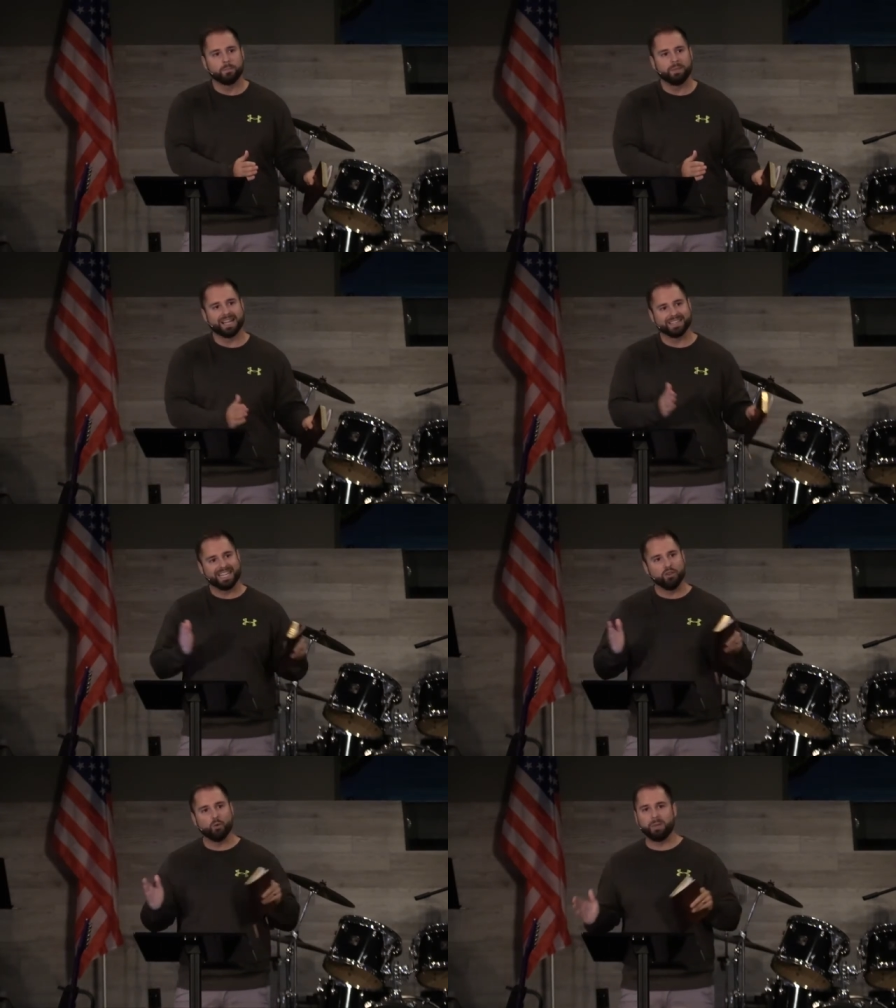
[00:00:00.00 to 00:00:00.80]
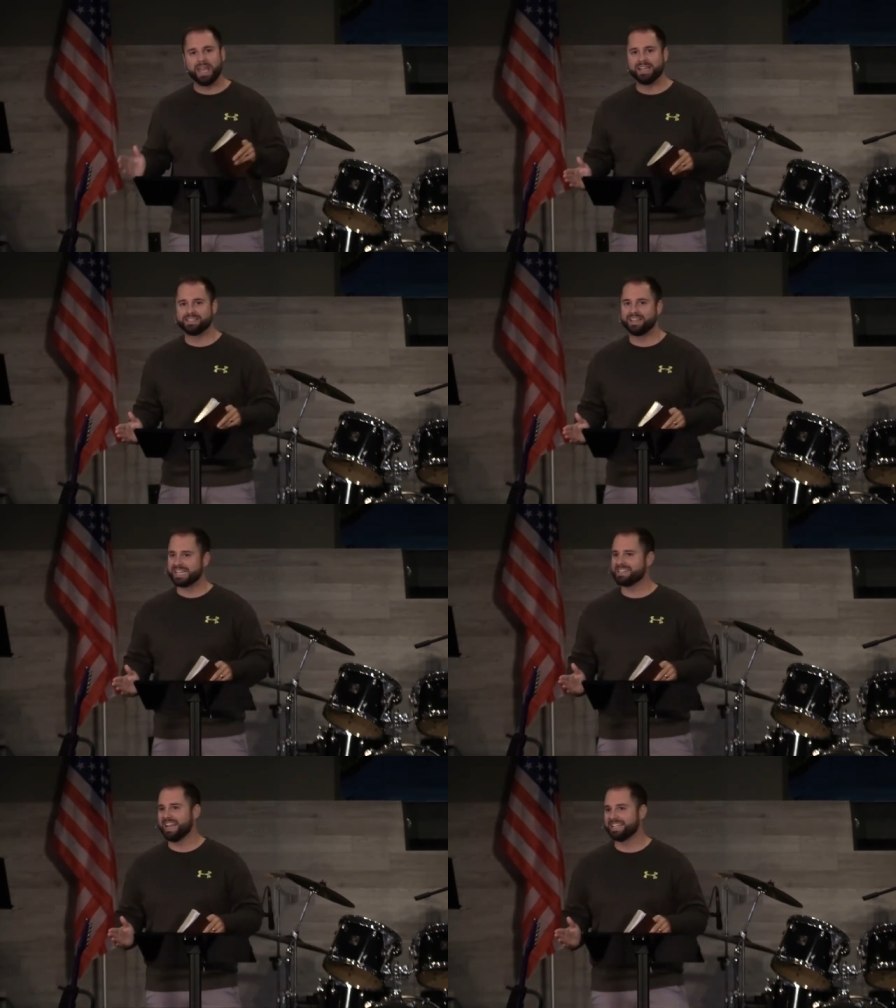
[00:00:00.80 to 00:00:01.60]
because he obeys. And
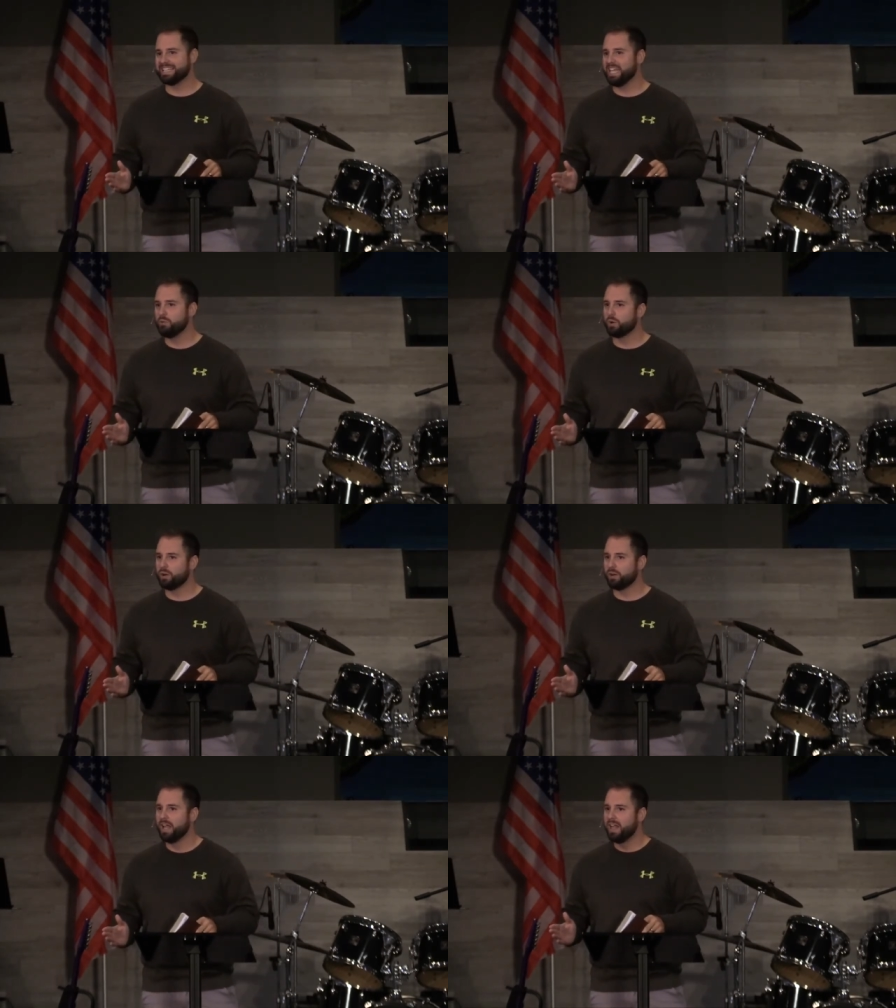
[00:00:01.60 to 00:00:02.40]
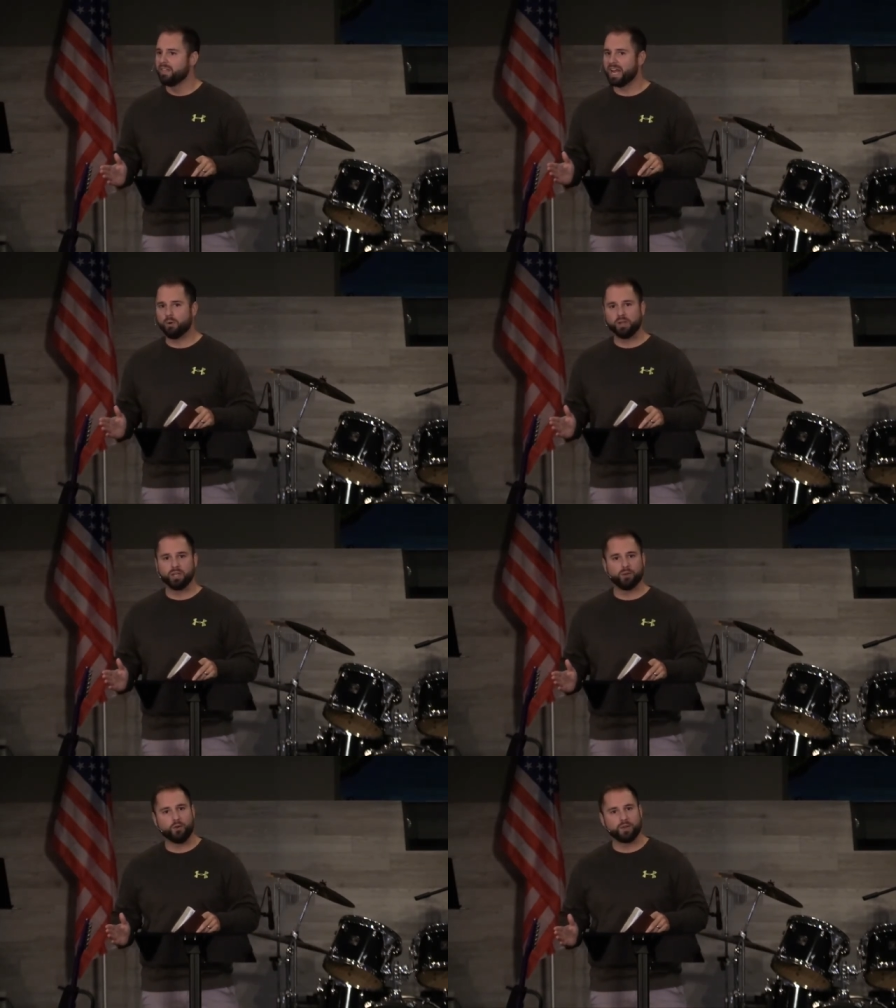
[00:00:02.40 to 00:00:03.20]
that's the next key word that I want
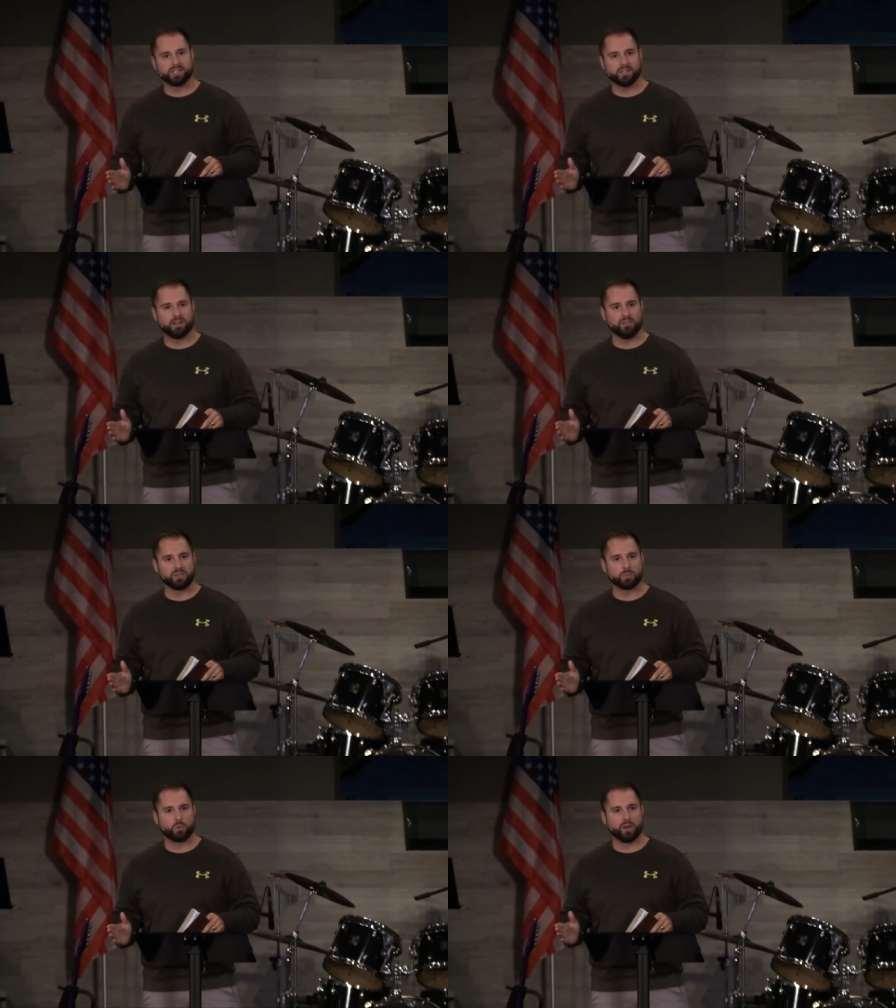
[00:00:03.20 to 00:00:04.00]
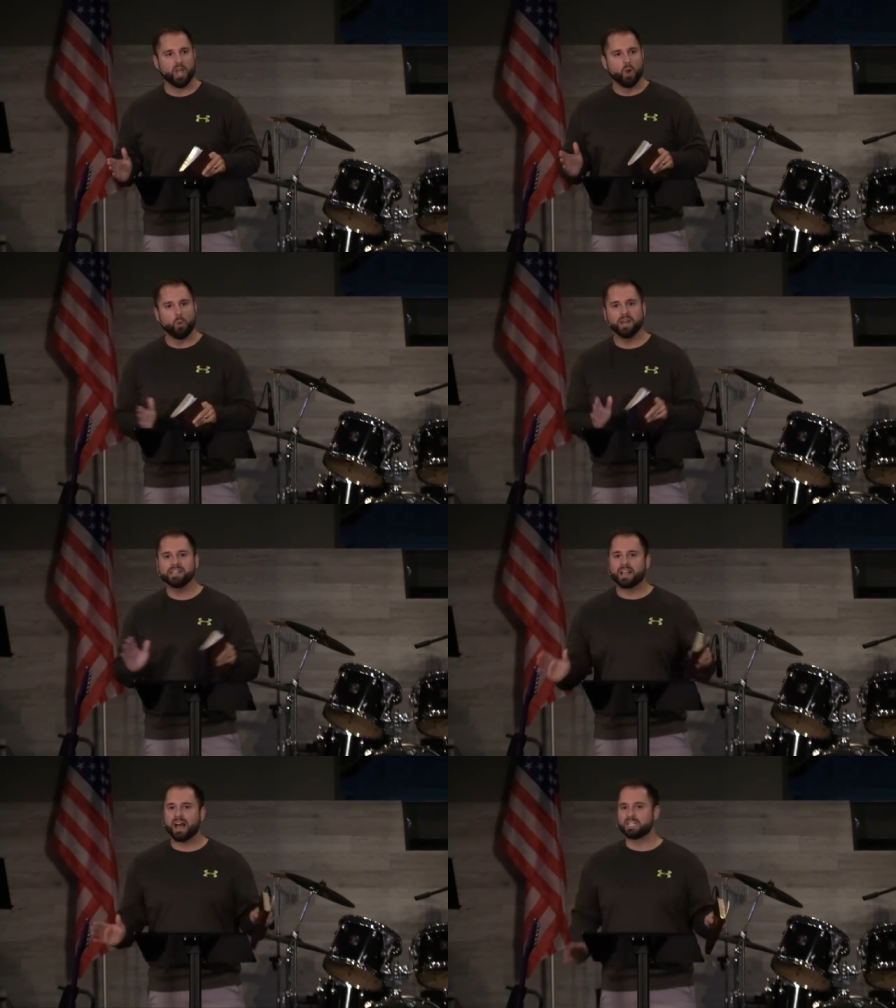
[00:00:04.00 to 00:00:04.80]
you to focus in on this morning. What
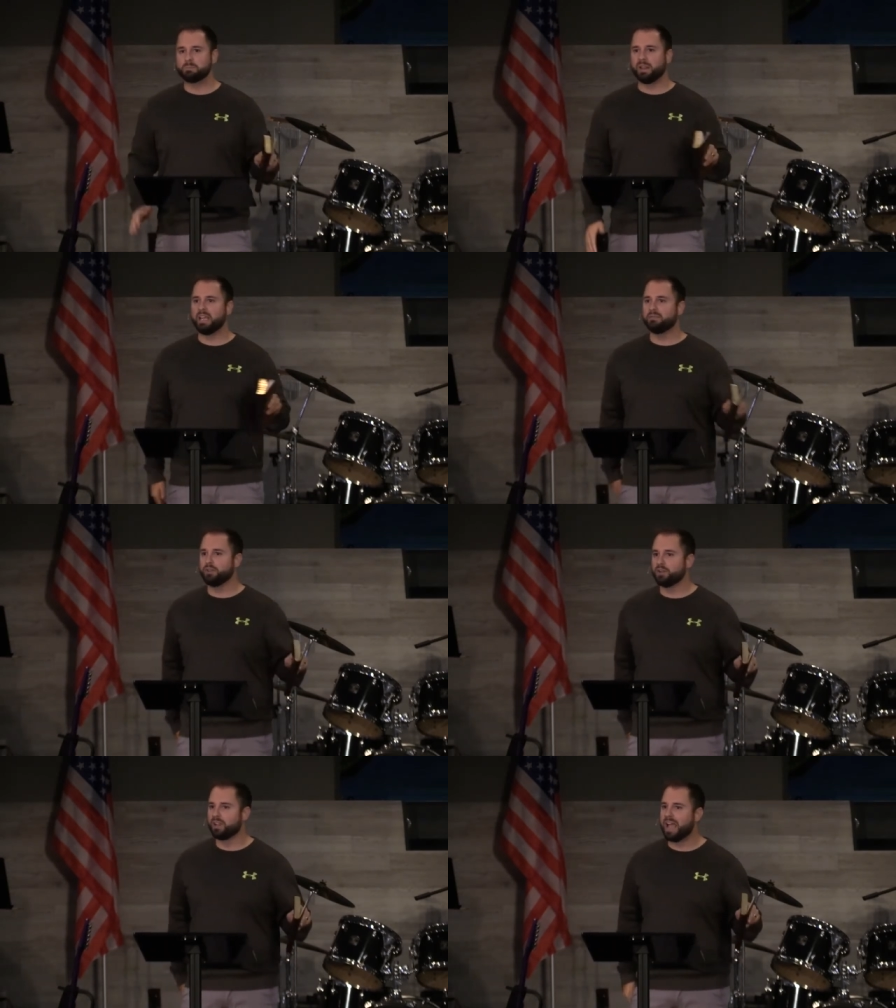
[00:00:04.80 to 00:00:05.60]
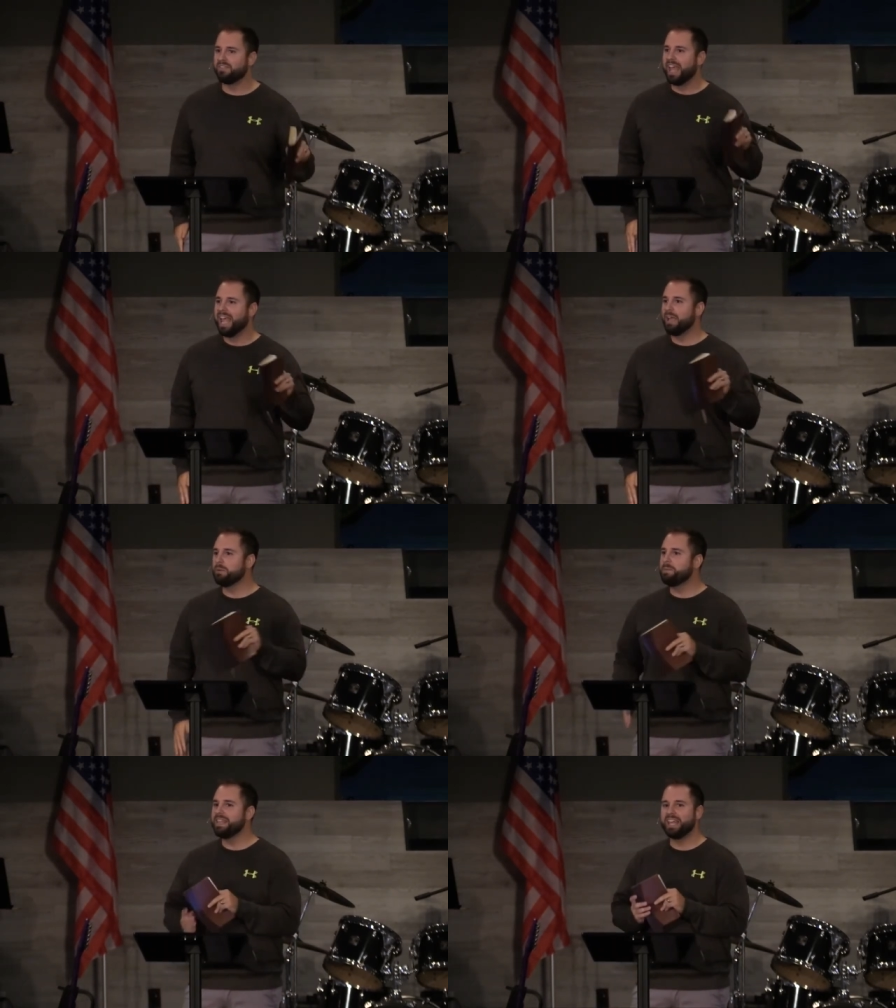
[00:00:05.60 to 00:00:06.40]
is God's plan for your life? It
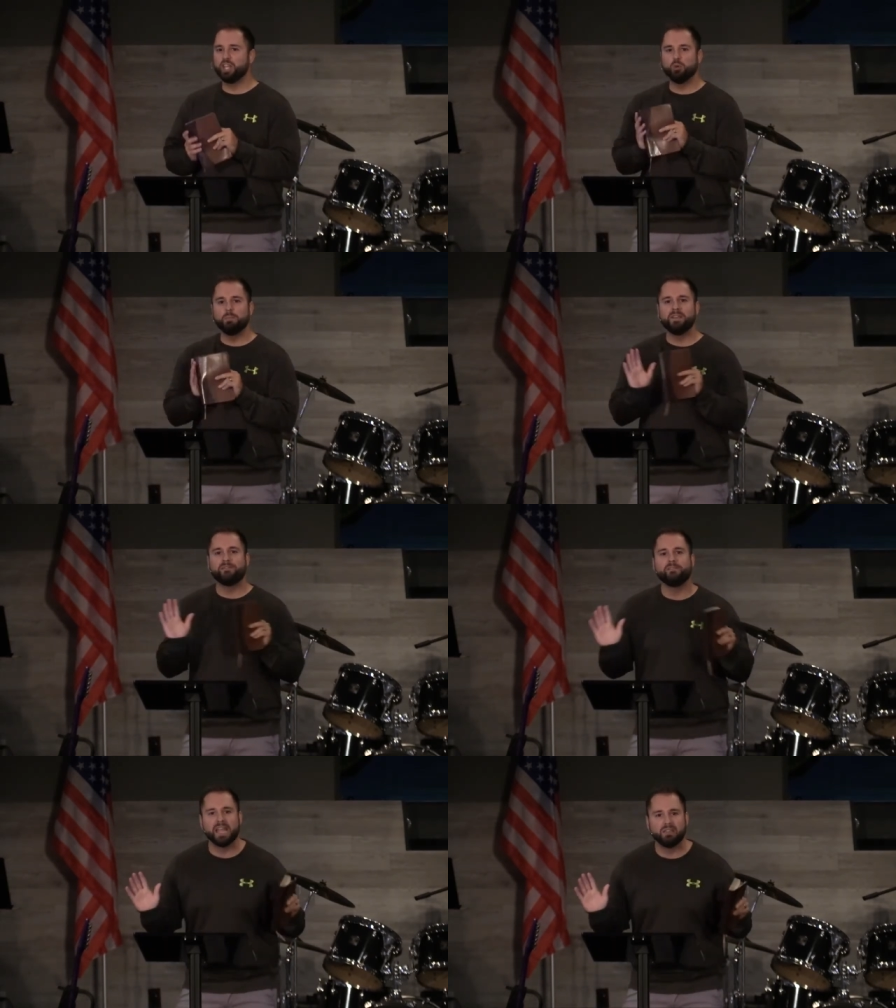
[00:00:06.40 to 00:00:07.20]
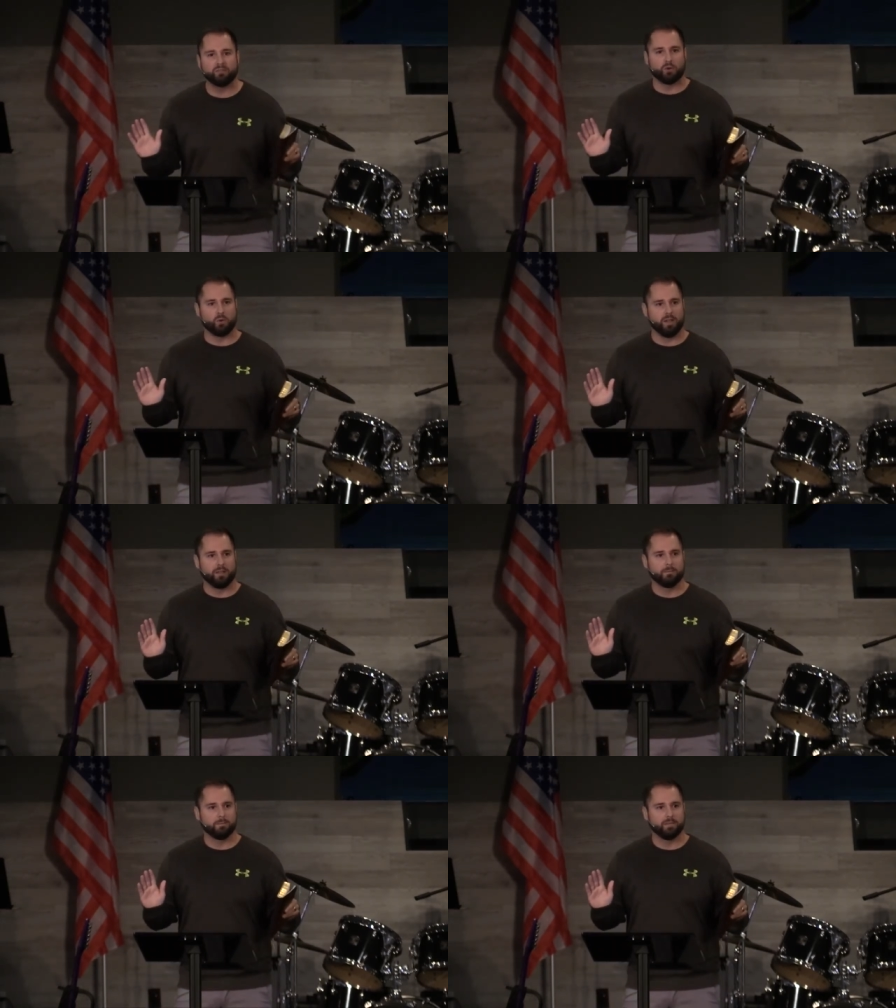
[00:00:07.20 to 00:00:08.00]
would be that you would be faithful
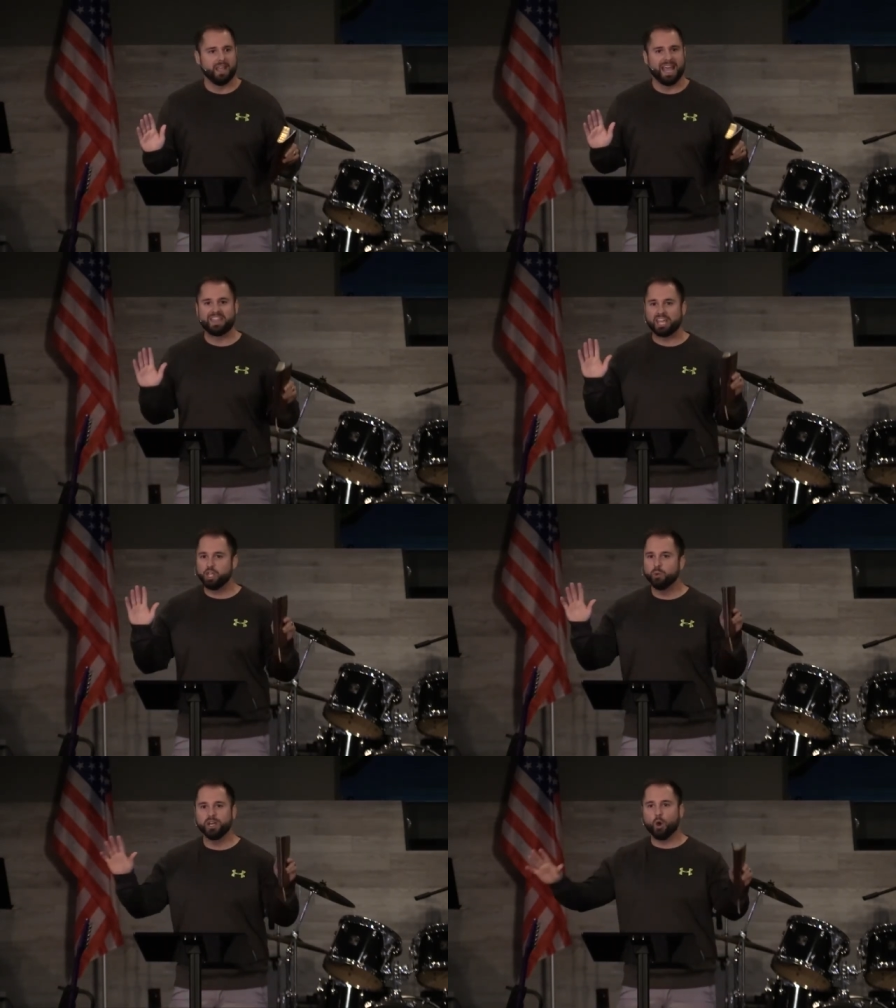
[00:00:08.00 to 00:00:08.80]
and that you would